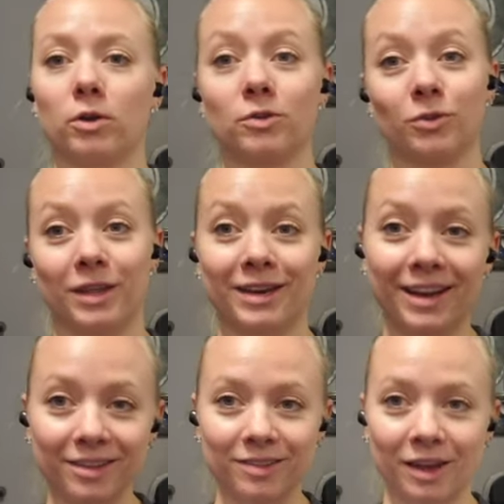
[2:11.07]
So then
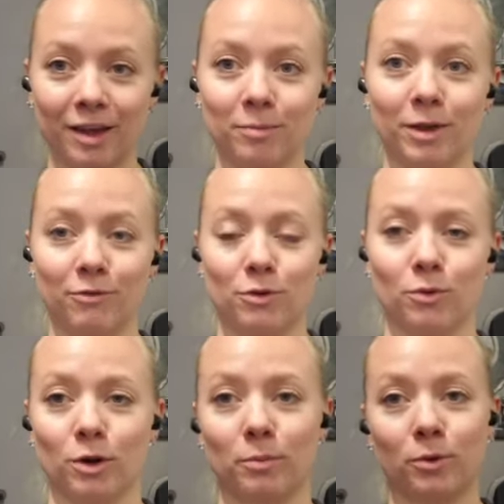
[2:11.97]
next time, if you
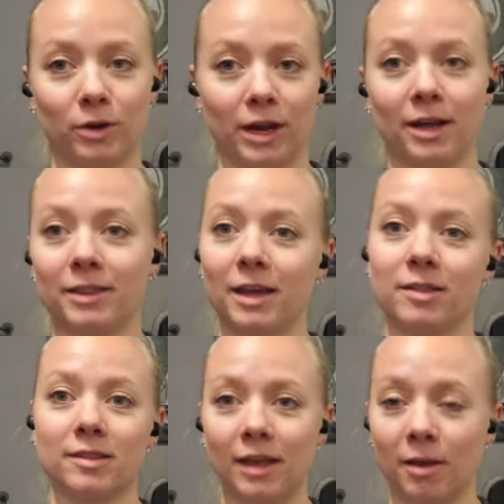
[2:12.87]
were to put on
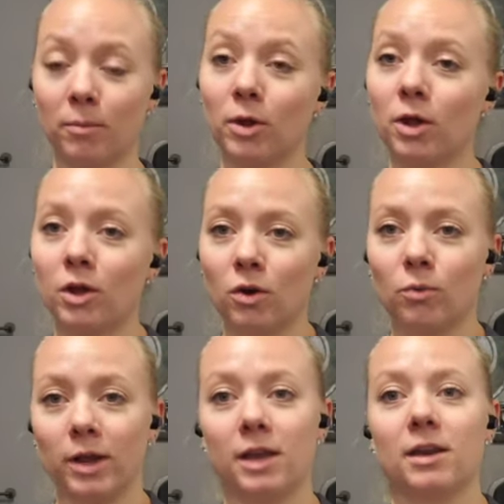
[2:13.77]
that same
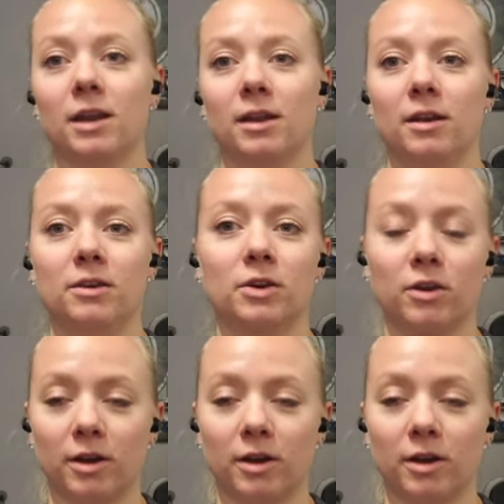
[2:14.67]
weight and